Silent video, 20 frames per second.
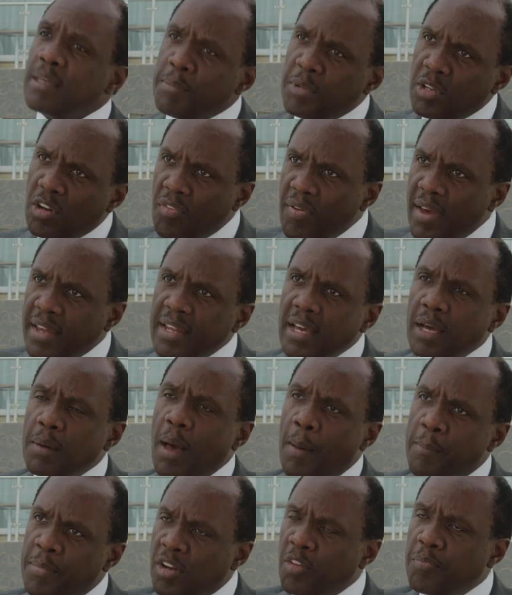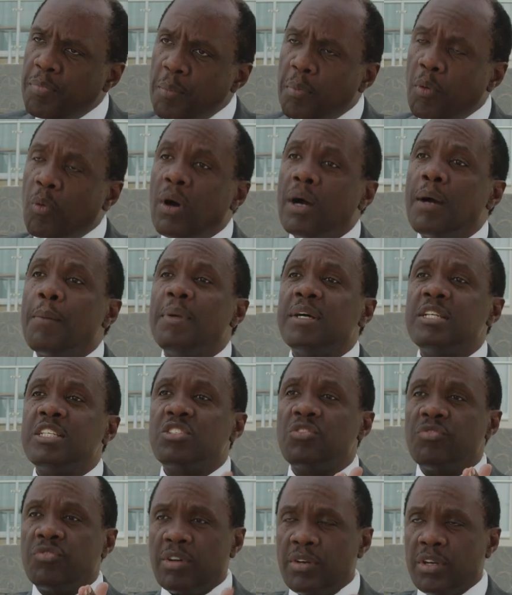It's a bit of headache, a bit of paperwork,
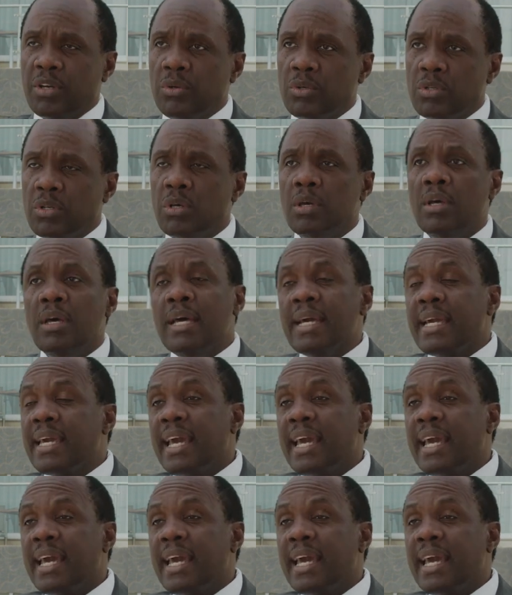but it's very good.